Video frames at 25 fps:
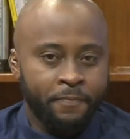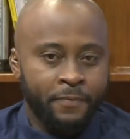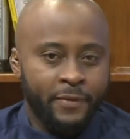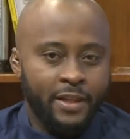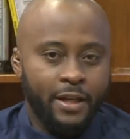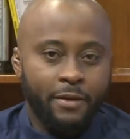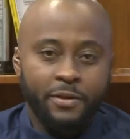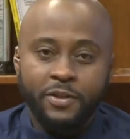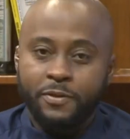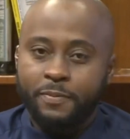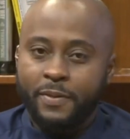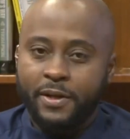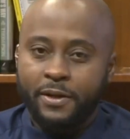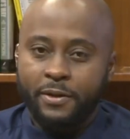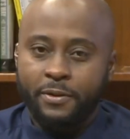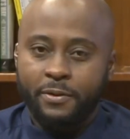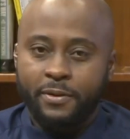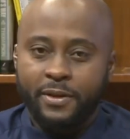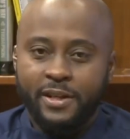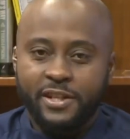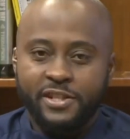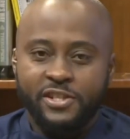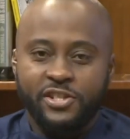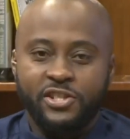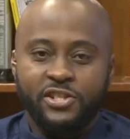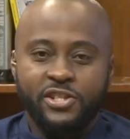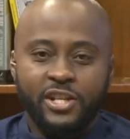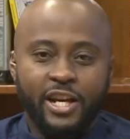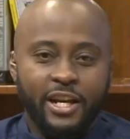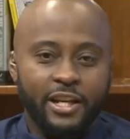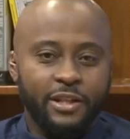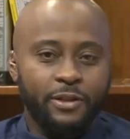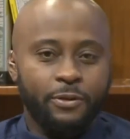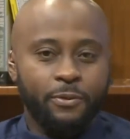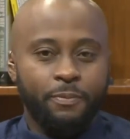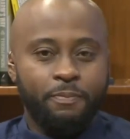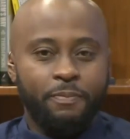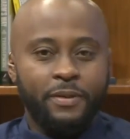Now, he's better known as
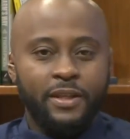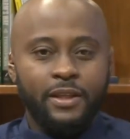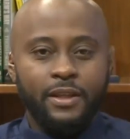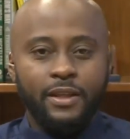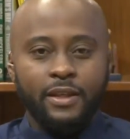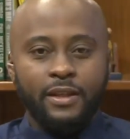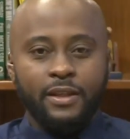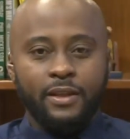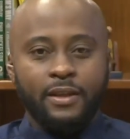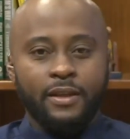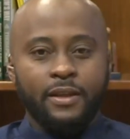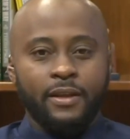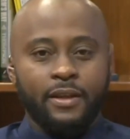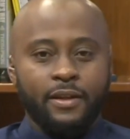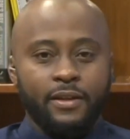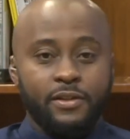Jaido P.